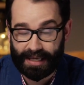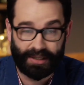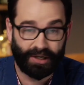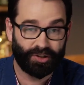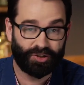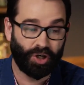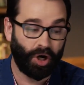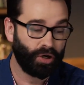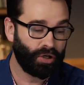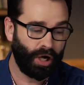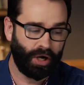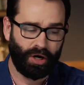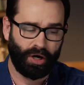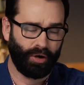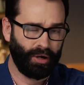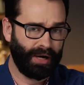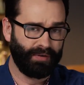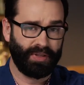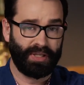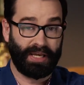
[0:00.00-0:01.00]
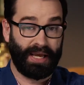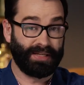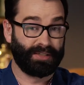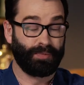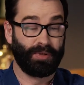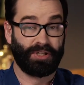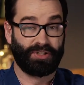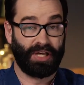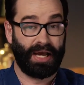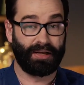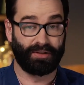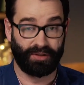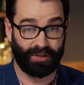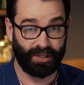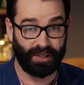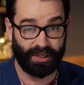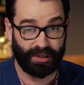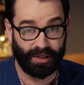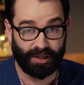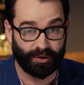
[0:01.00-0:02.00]
and they're told, oh, no, no, everything has to be exactly
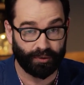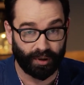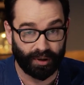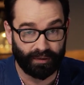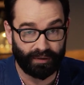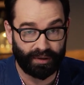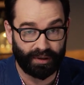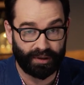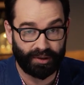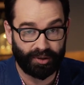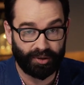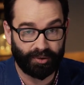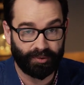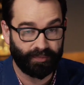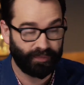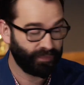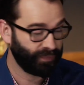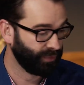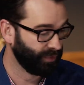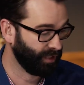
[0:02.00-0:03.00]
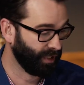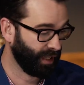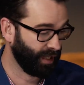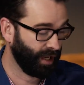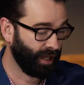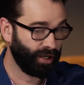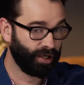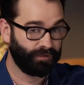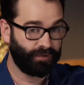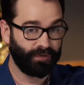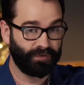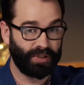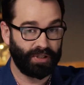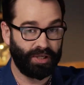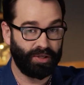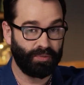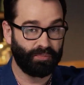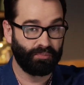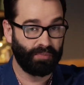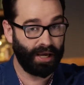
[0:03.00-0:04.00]
the equal. You got
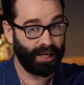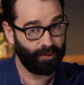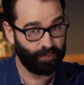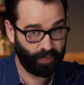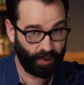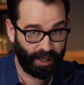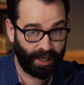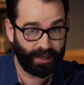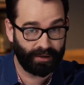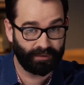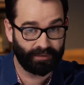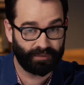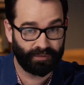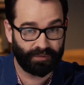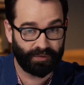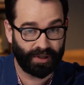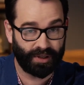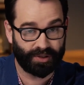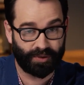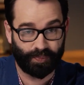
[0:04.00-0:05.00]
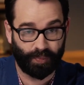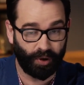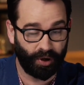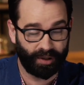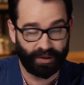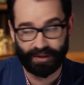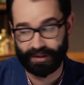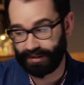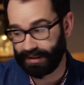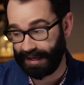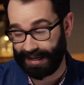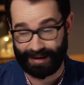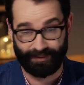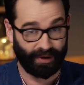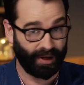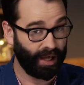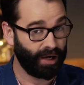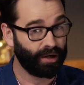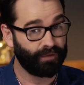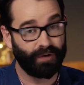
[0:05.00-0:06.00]
150 men playing a sport, you got to
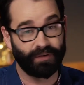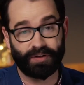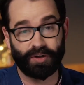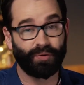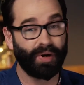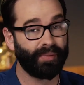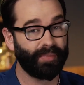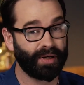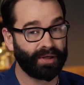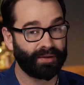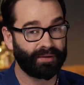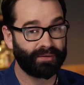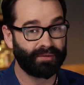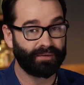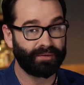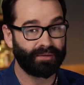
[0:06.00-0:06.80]
have 150 women.